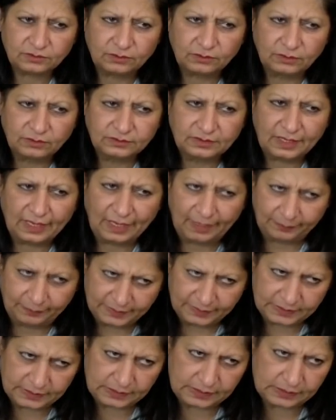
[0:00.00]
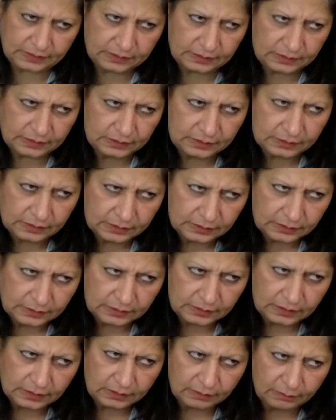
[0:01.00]
old habits
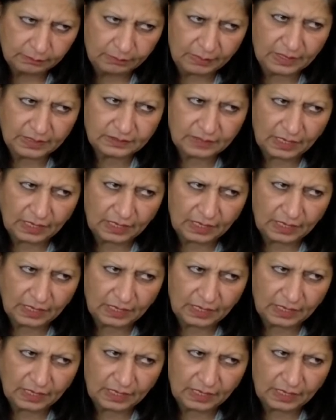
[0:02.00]
bad